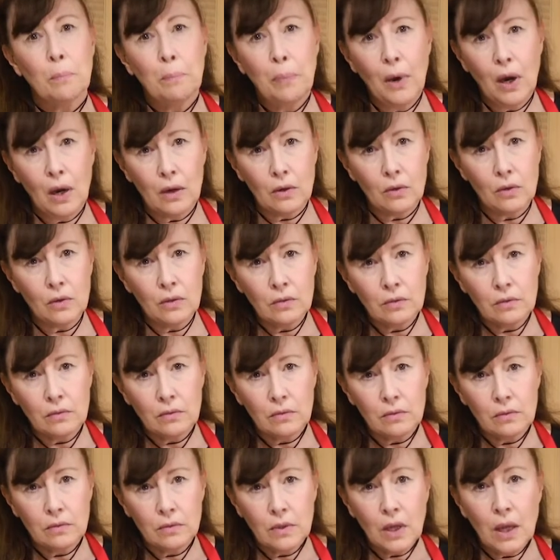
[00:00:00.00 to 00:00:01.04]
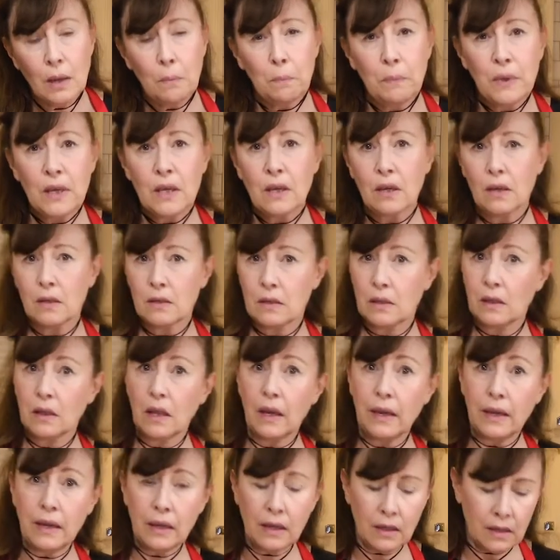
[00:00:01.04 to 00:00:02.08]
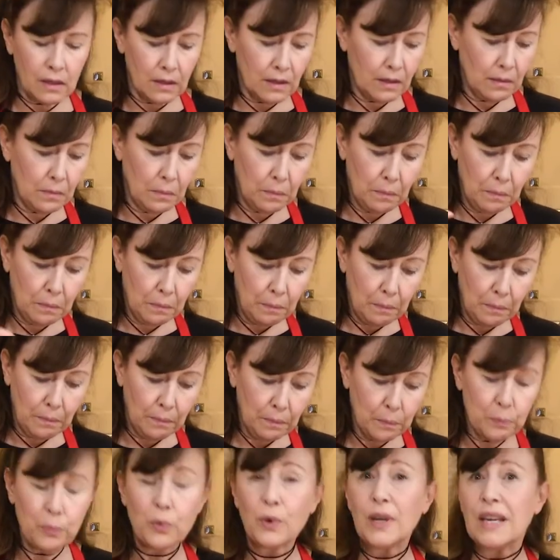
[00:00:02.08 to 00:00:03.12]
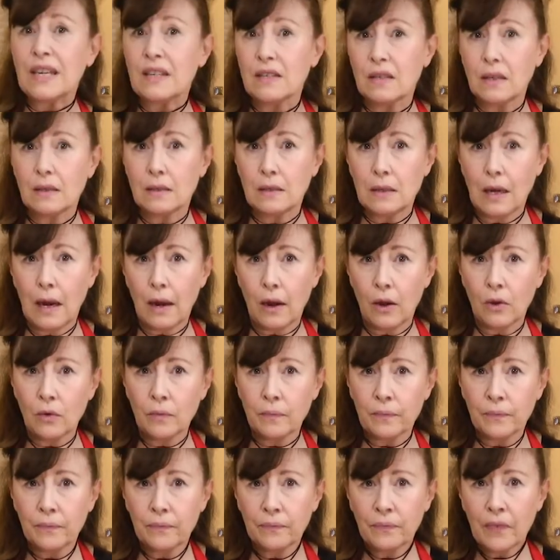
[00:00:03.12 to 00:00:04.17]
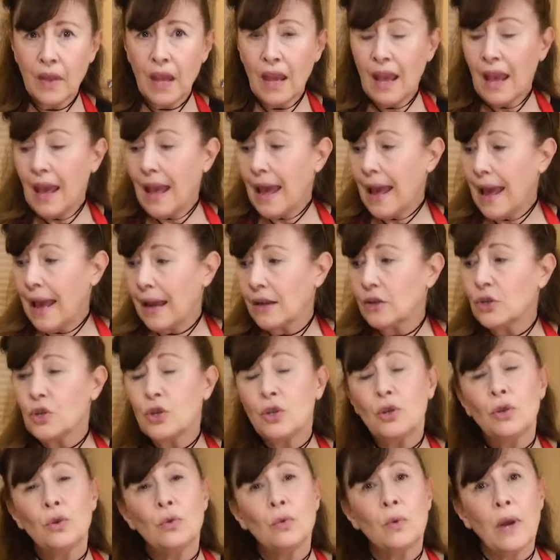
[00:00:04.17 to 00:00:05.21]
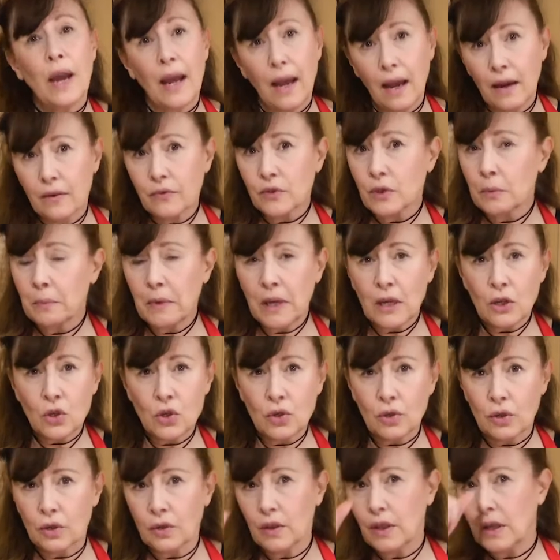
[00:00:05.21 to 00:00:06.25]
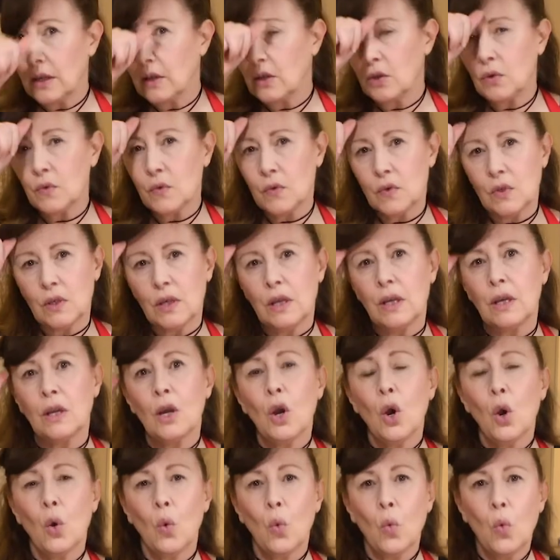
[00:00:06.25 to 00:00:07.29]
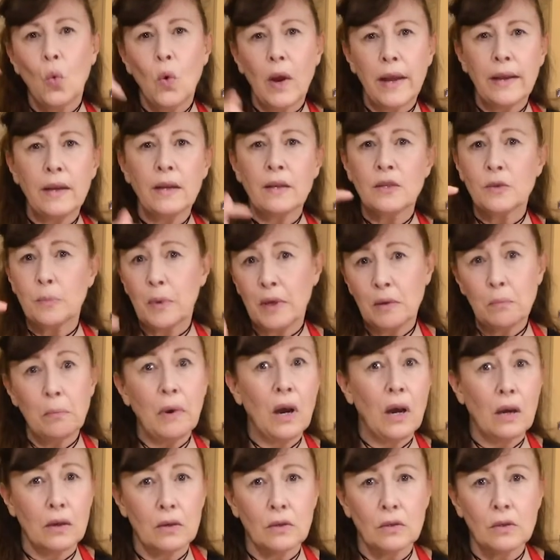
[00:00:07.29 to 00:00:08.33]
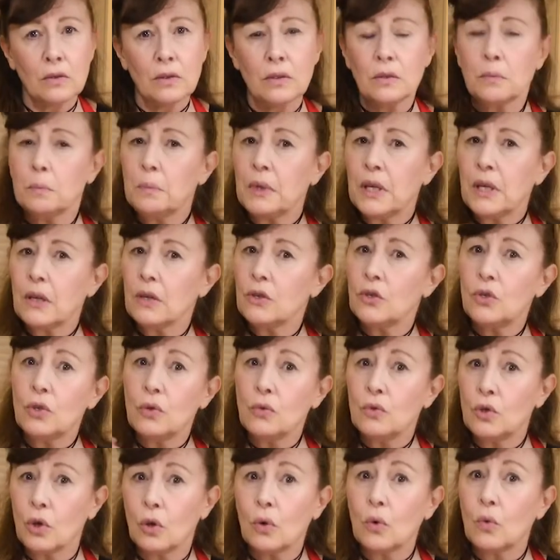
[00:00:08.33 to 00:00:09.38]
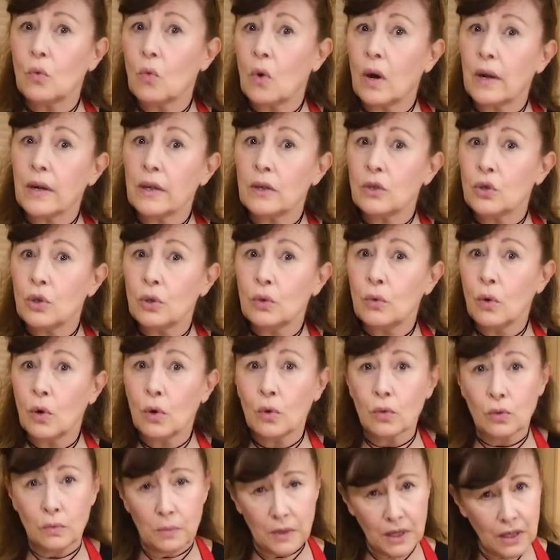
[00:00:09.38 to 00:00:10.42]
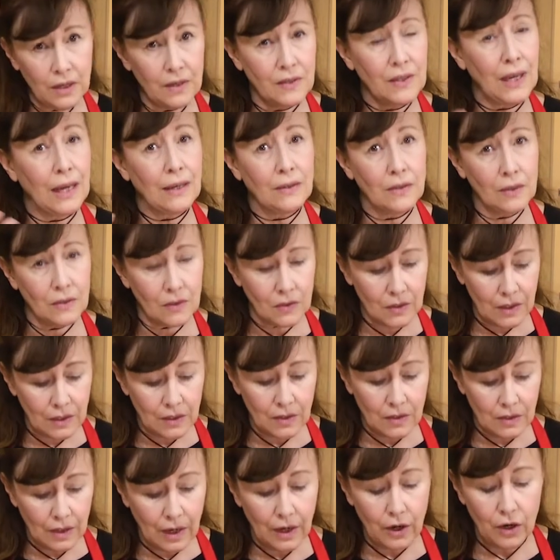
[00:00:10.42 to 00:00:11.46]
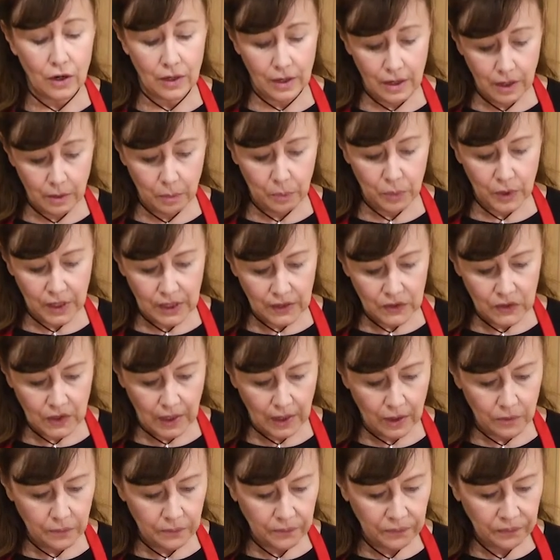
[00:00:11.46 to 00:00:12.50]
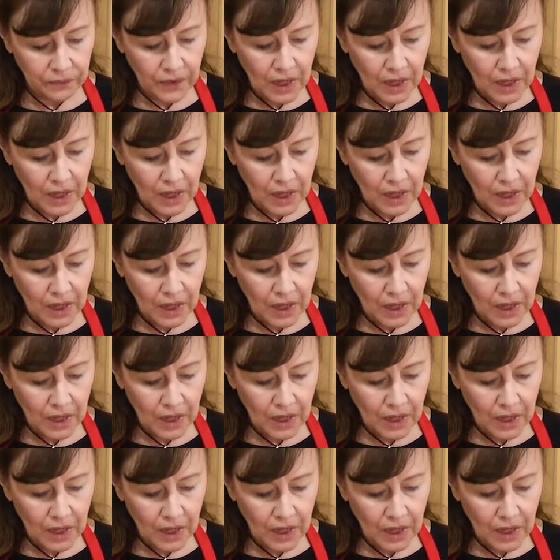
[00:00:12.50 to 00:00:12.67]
bottle because light breaks it down. And you have to make sure that you see when it's been bottled because you don't want it too old, because as it sits there, it breaks down.